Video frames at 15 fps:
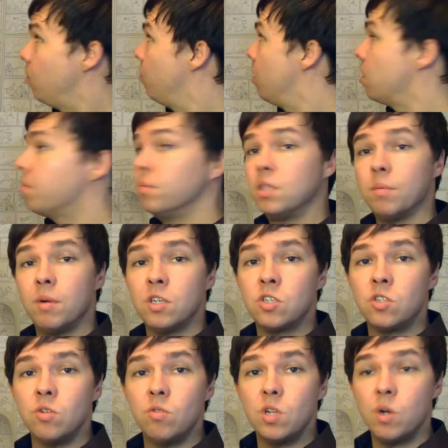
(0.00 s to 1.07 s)
welcome to my
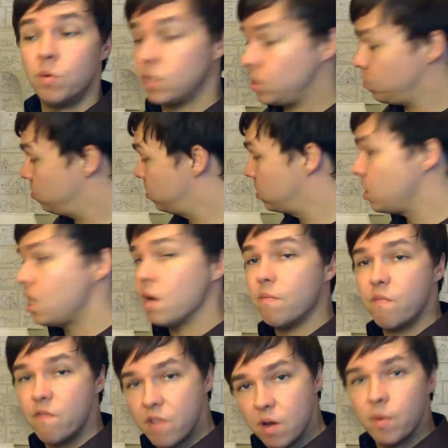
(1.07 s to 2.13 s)
studio. As you can see, I'm
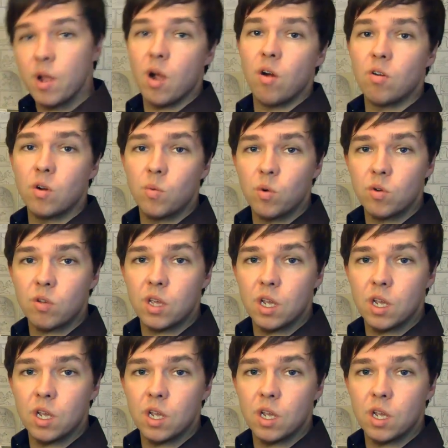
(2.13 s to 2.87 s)
very hard at work